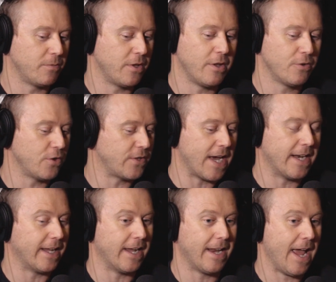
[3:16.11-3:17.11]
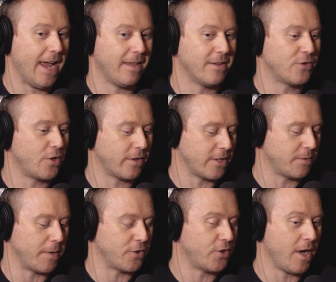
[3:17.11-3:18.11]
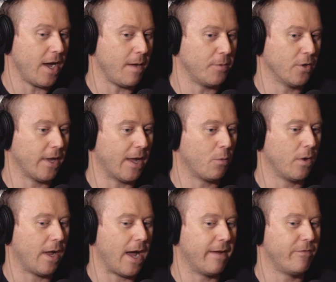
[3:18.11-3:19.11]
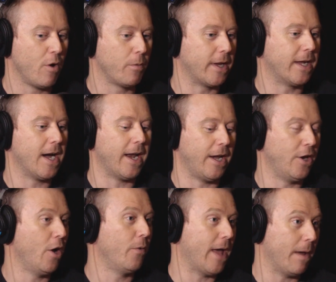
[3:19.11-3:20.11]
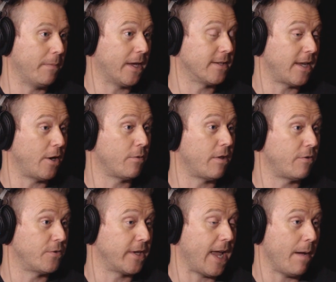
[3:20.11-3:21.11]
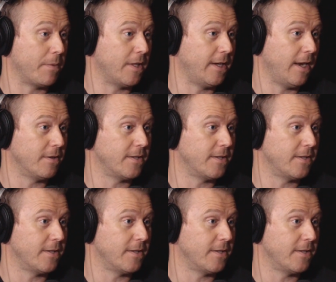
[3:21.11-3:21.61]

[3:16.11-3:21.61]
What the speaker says: They're just adding in, hey, this took this much time. You're like, well, I've already kind of know that because I know that there's a gap in the data